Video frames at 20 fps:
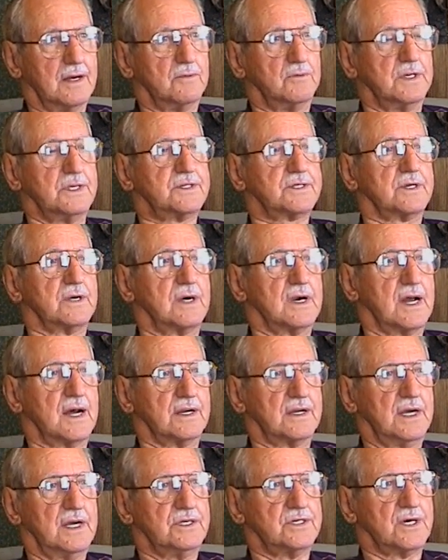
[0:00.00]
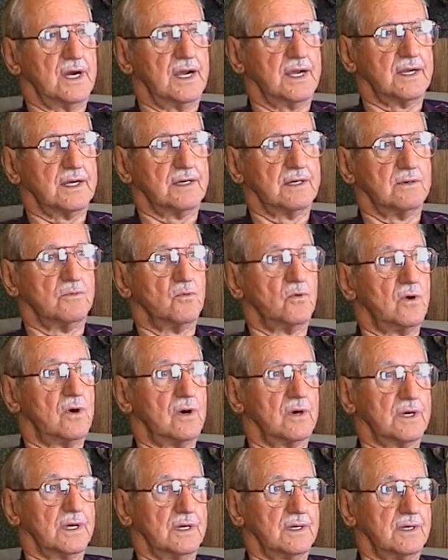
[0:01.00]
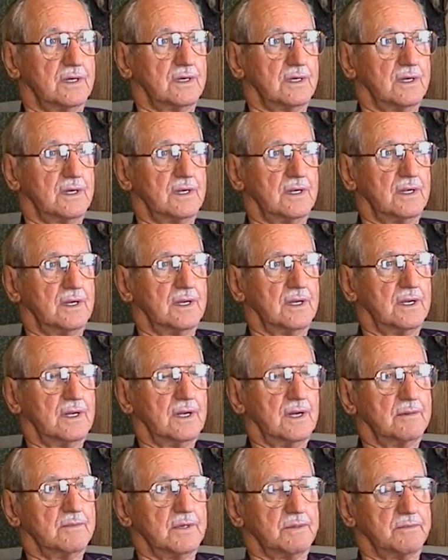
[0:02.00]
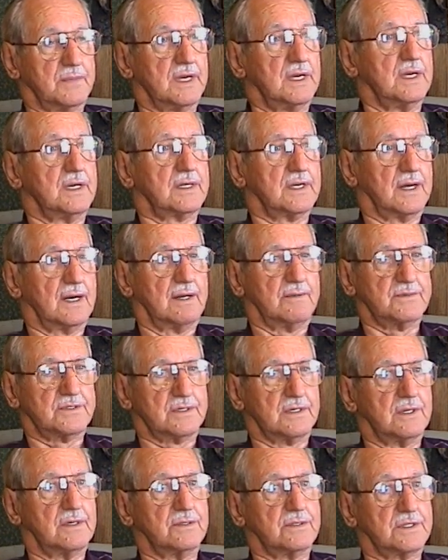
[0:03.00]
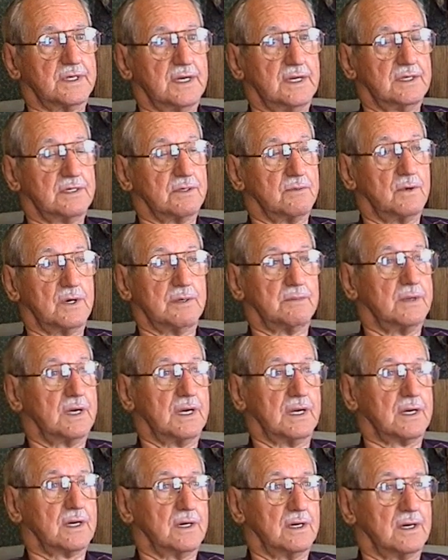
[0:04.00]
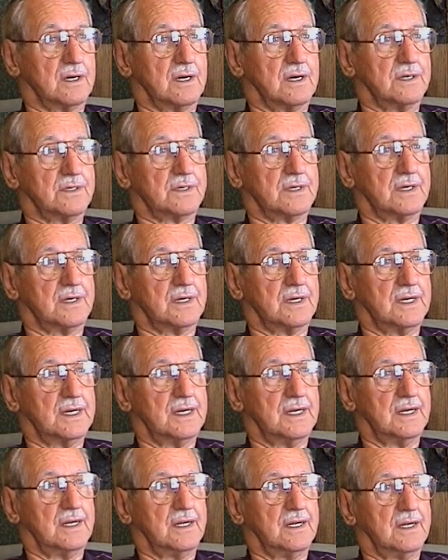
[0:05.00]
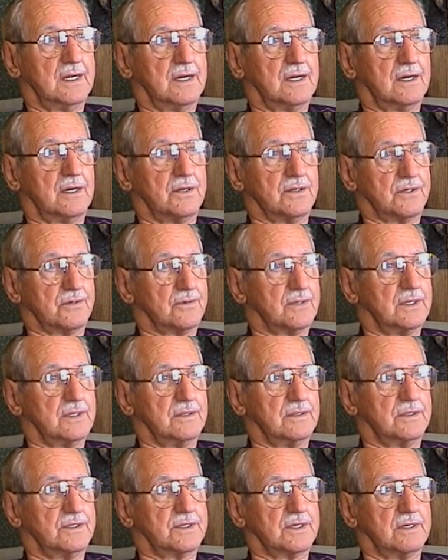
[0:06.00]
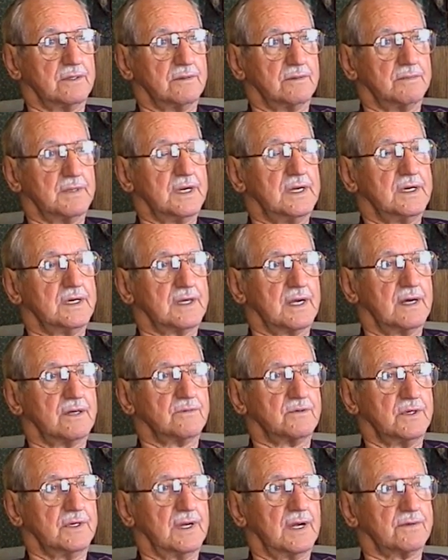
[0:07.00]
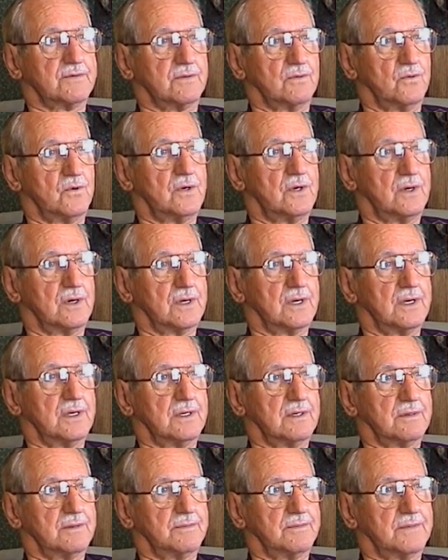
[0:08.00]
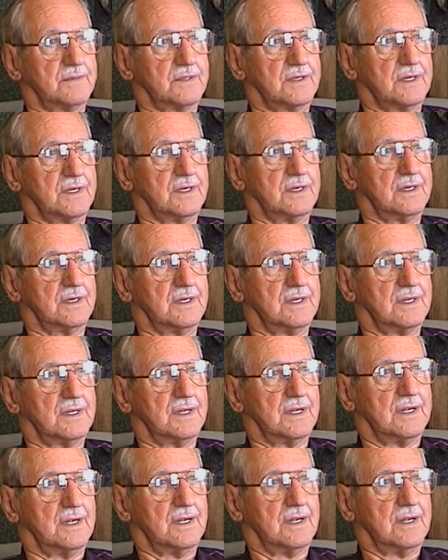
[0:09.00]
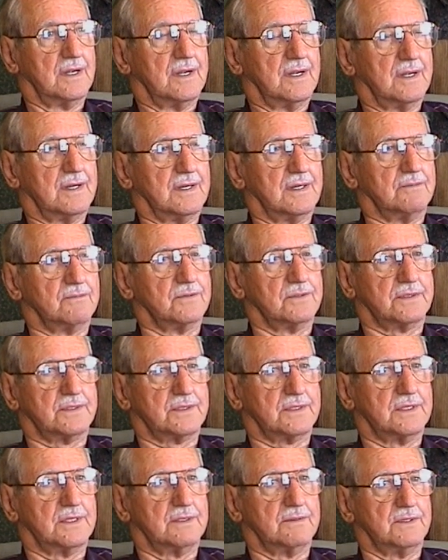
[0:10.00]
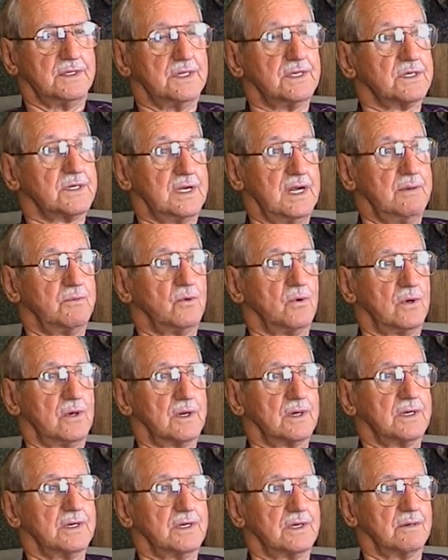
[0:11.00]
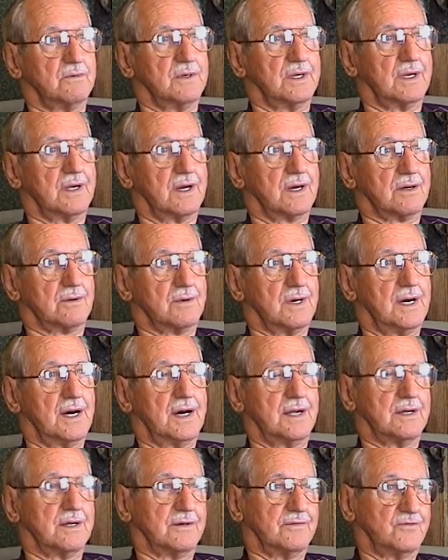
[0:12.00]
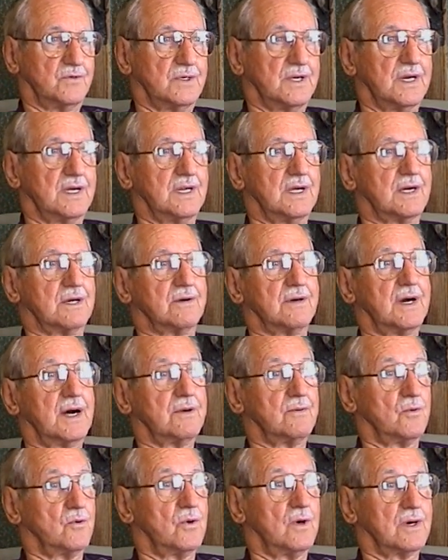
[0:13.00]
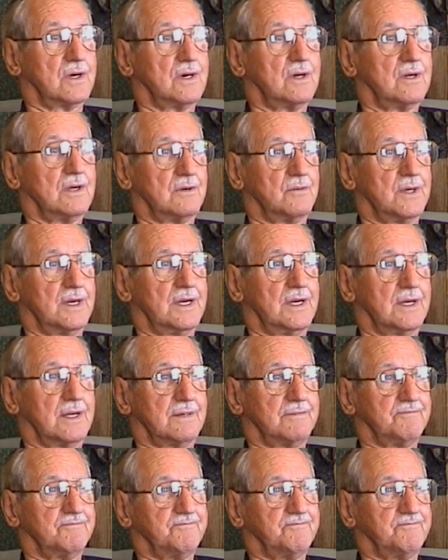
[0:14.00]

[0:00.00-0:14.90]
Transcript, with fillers: We'd start out hitchhiking and walking but many times in those days there wasn't many cars and on the road, so many times we'd have to walk, and the, it would uh, we just keep walking until we got a ride, or if we didn't get a ride, we'd walk all the way in.